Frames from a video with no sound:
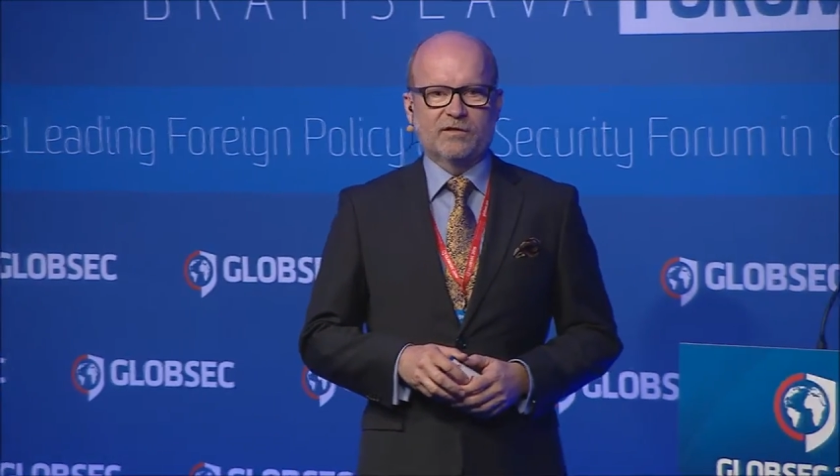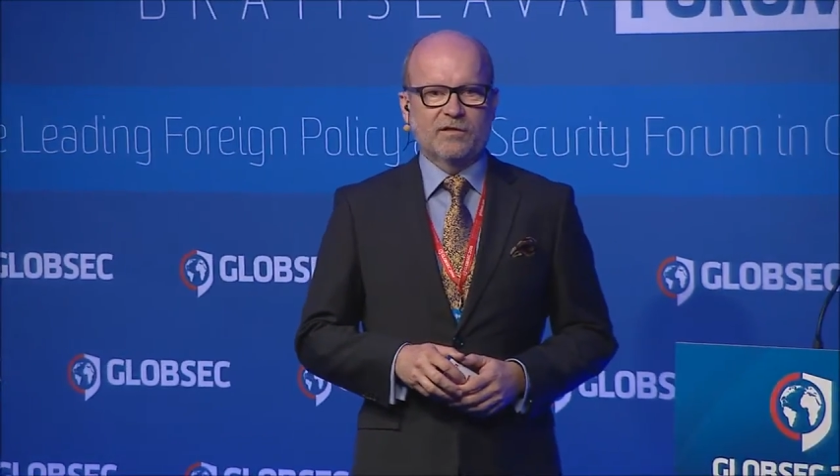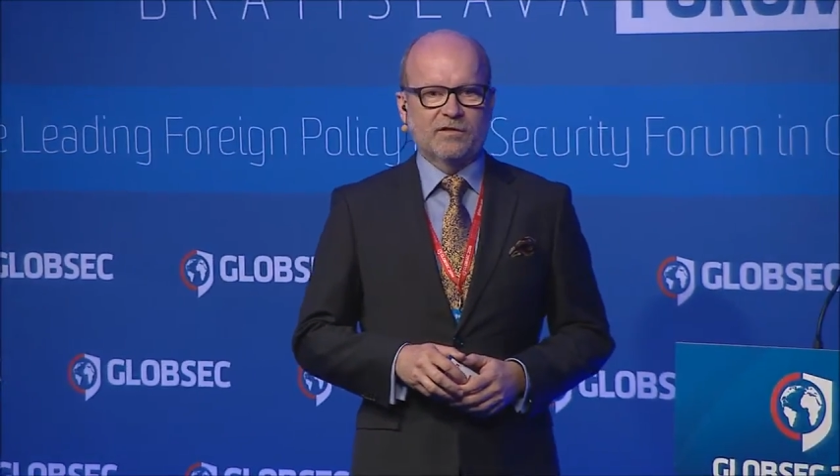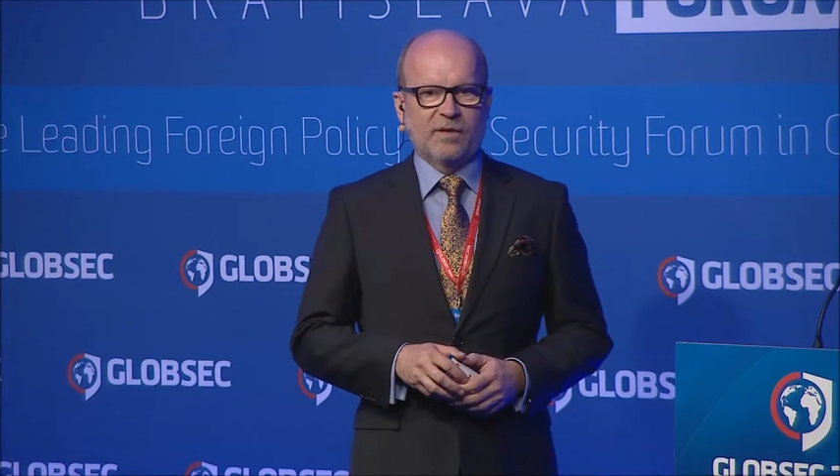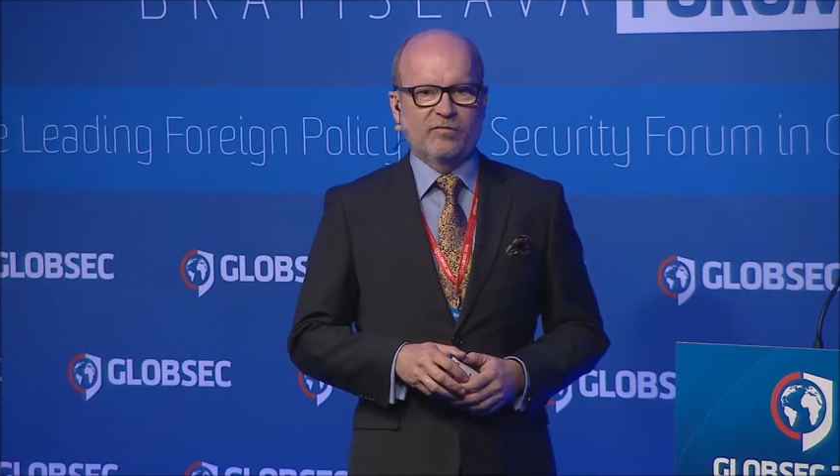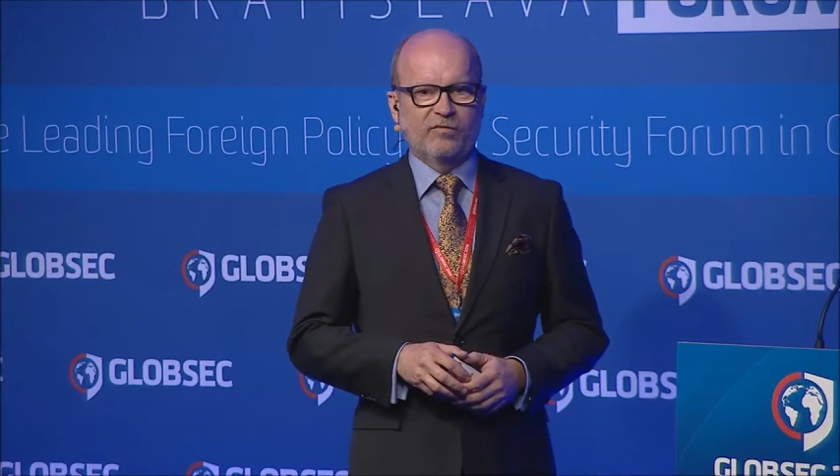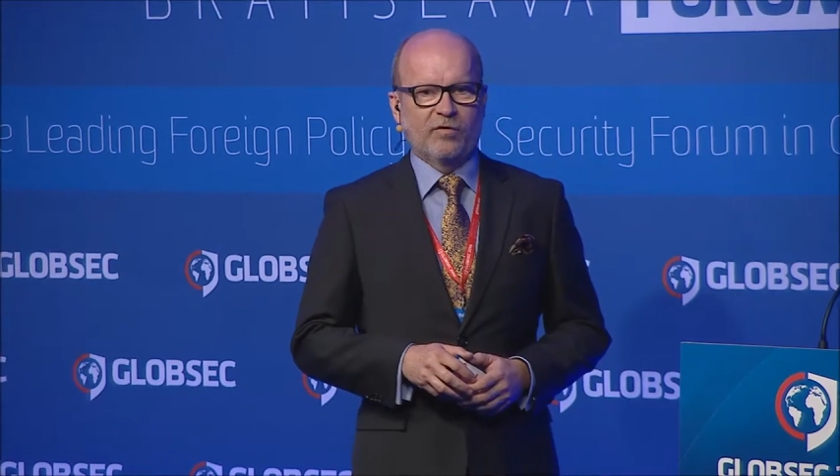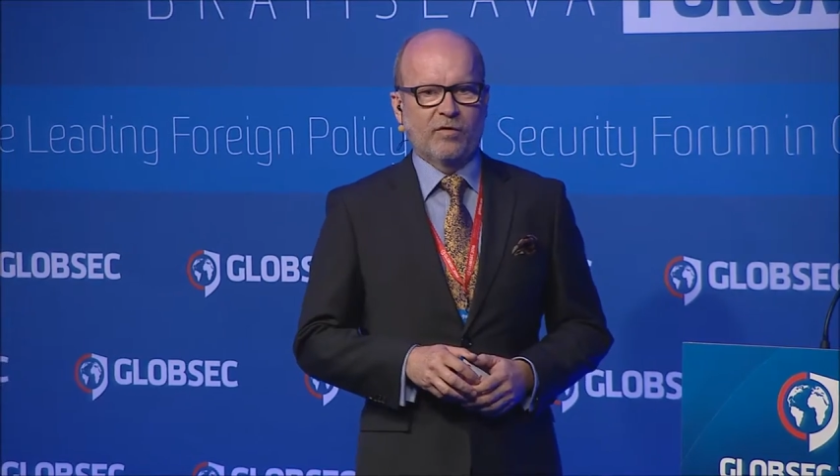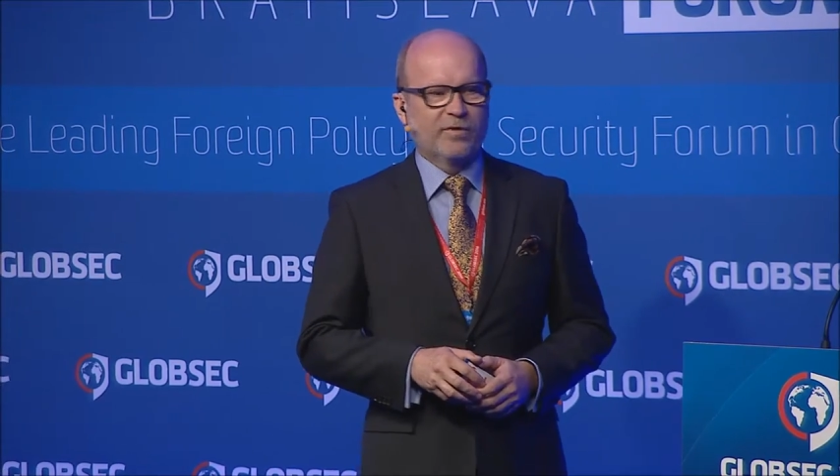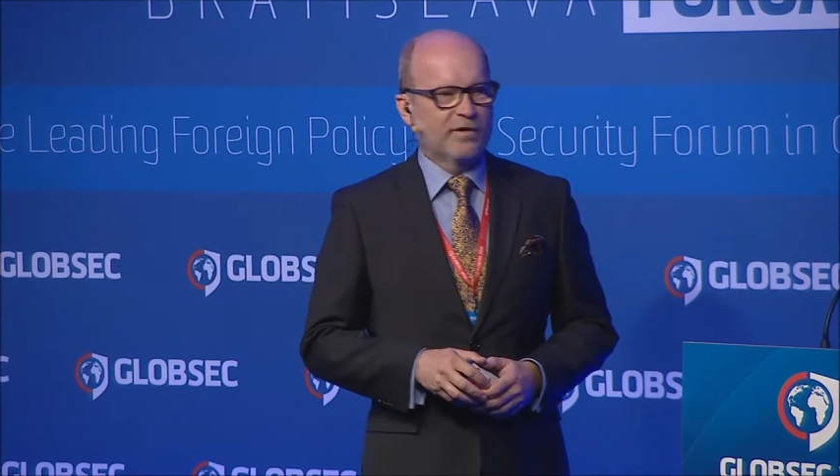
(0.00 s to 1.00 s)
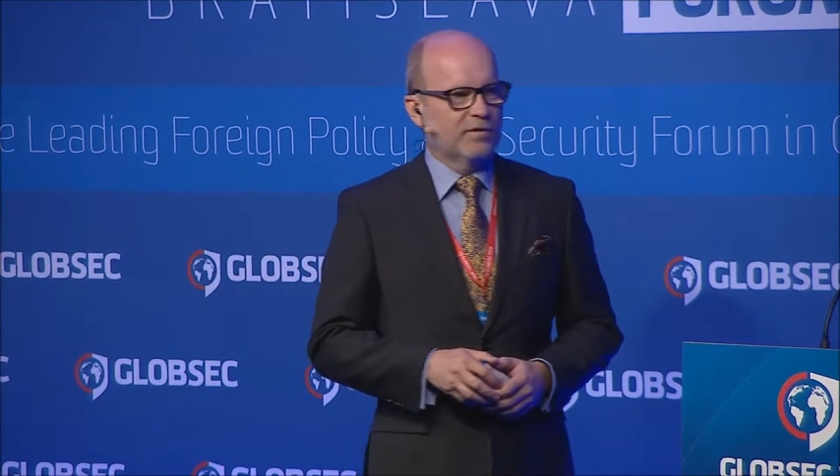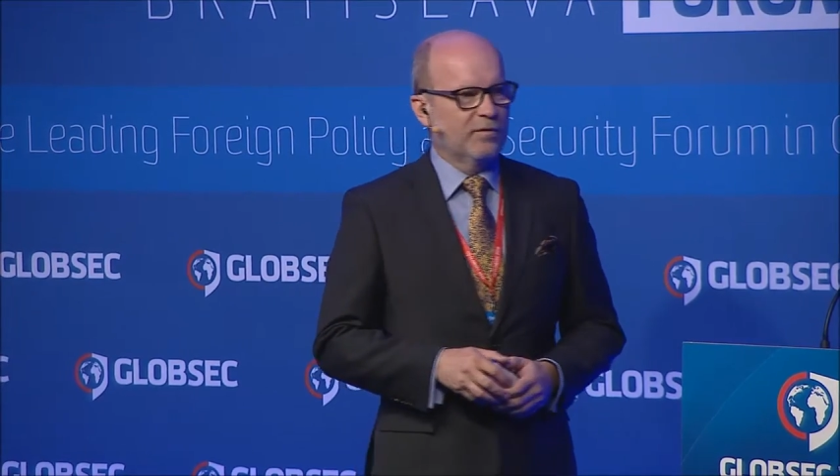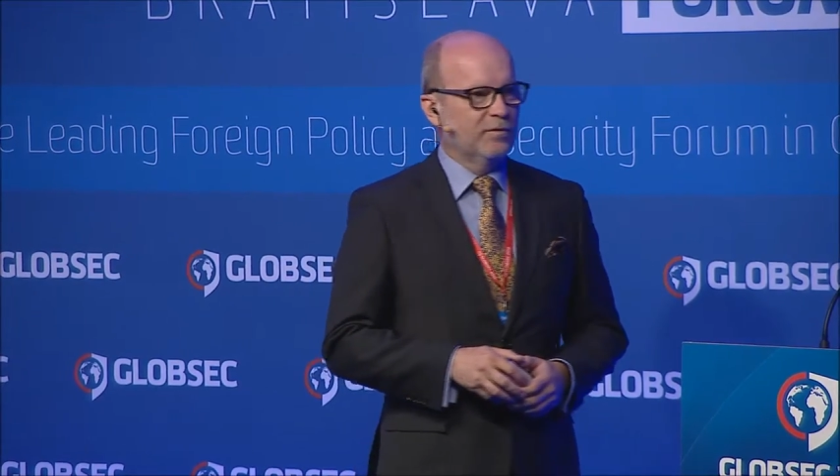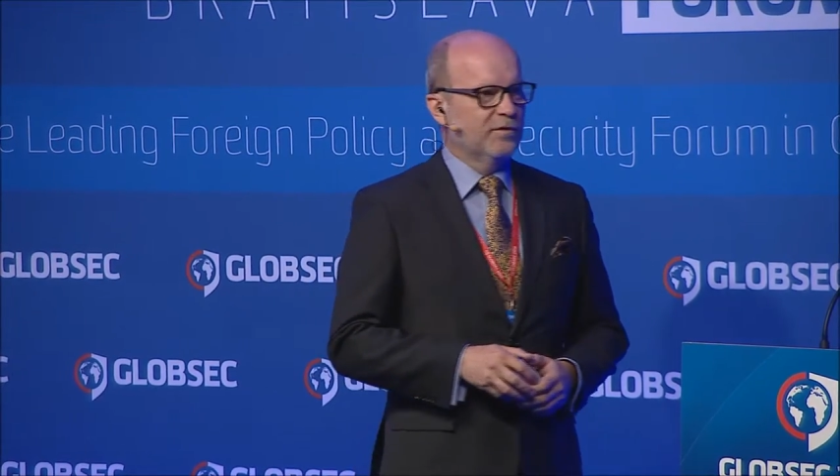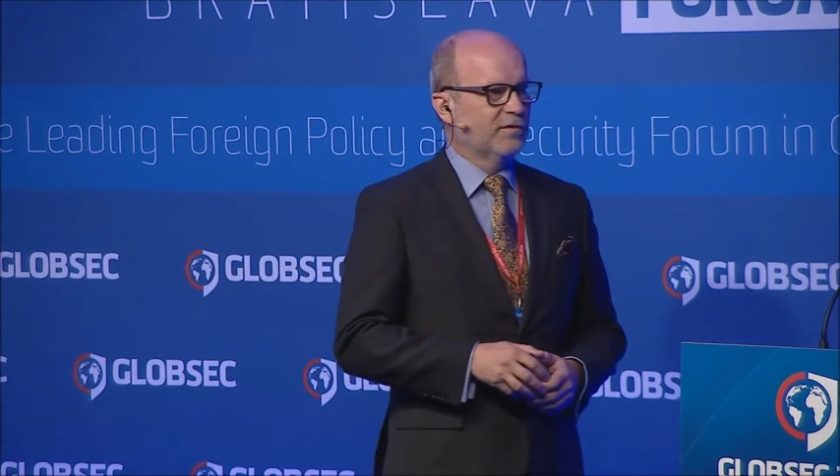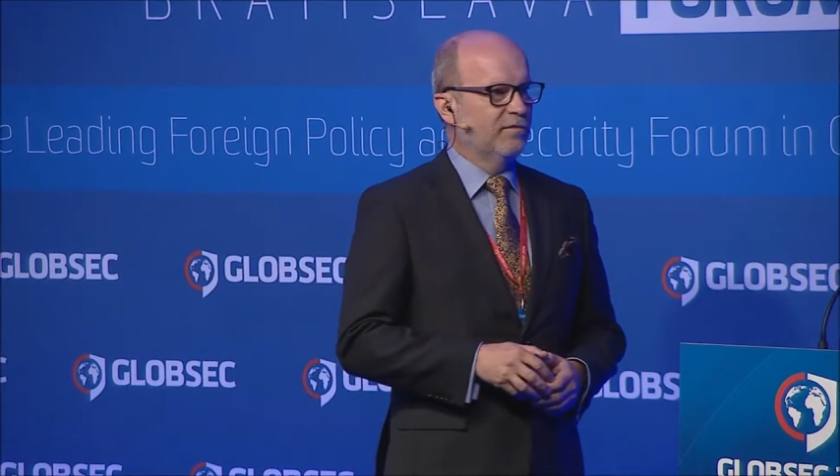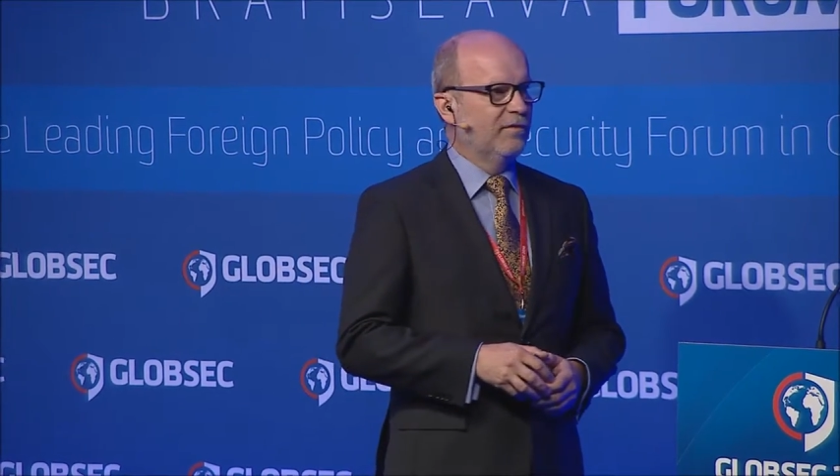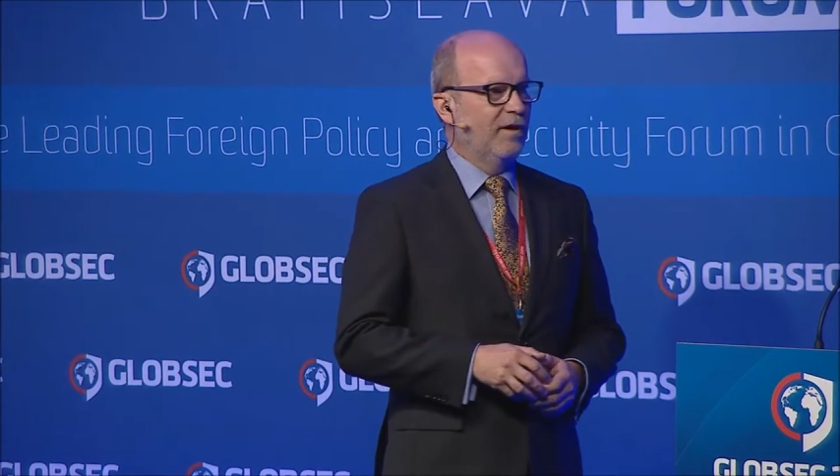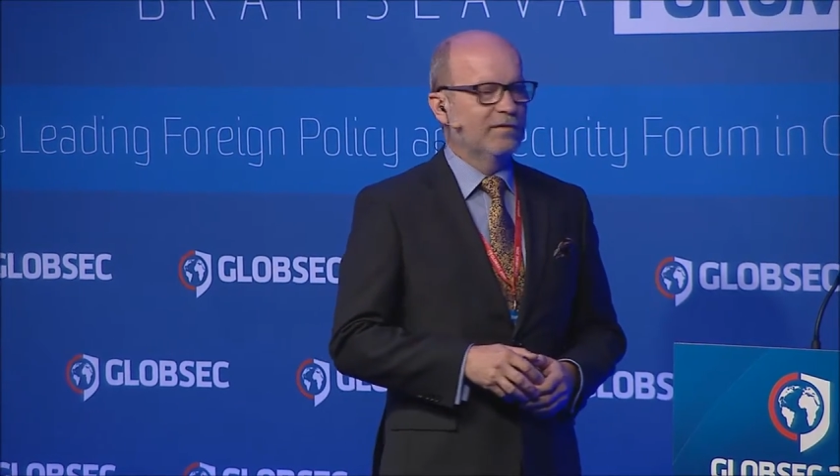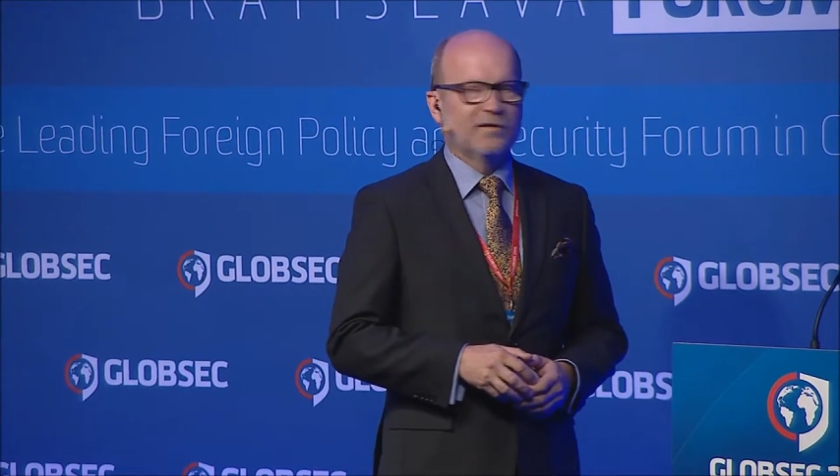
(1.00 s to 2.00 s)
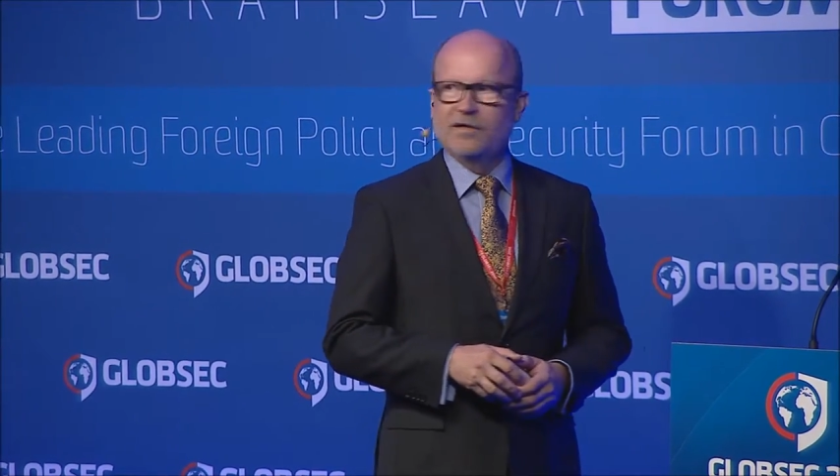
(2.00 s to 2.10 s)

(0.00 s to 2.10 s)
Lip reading: except for Robert, who is the founder.